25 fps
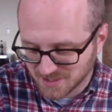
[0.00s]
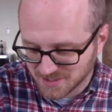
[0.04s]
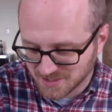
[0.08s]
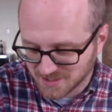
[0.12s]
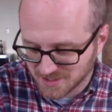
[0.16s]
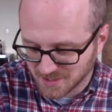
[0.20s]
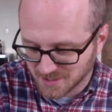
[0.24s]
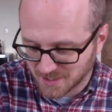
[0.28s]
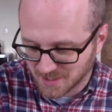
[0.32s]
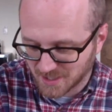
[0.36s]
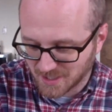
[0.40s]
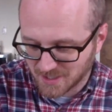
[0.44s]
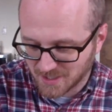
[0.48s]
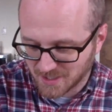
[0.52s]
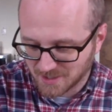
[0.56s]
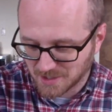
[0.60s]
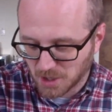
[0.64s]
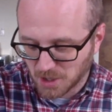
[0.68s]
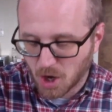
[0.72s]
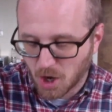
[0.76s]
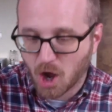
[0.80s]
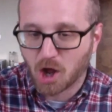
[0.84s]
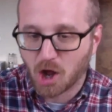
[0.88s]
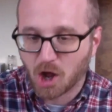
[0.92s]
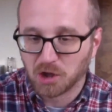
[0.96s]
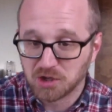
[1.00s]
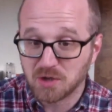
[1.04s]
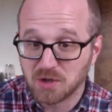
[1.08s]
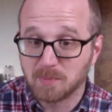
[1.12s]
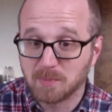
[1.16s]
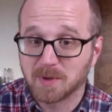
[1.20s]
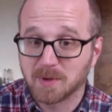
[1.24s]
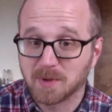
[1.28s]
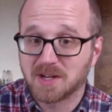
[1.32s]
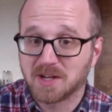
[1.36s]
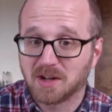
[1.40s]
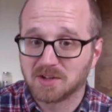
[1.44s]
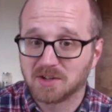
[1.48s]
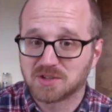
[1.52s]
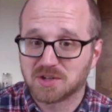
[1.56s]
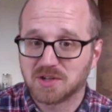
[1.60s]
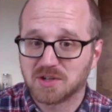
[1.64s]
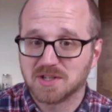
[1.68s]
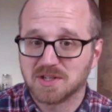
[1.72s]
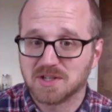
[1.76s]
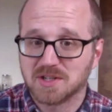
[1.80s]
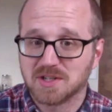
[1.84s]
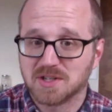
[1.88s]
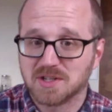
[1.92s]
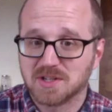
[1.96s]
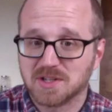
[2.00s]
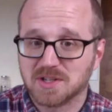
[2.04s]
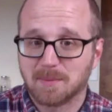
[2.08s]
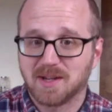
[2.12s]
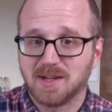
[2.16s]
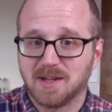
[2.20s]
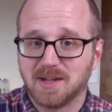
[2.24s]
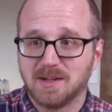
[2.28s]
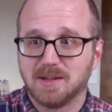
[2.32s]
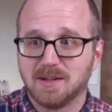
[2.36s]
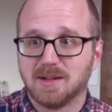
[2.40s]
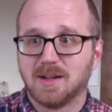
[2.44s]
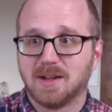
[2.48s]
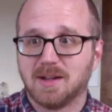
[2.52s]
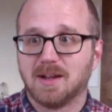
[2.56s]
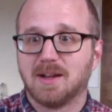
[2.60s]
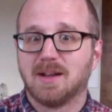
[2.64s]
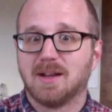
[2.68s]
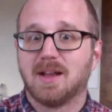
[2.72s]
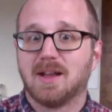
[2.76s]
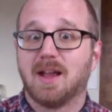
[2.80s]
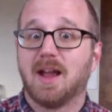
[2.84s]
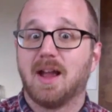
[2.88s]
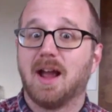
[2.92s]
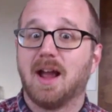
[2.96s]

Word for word: uh, all human culture is empty. Yeah.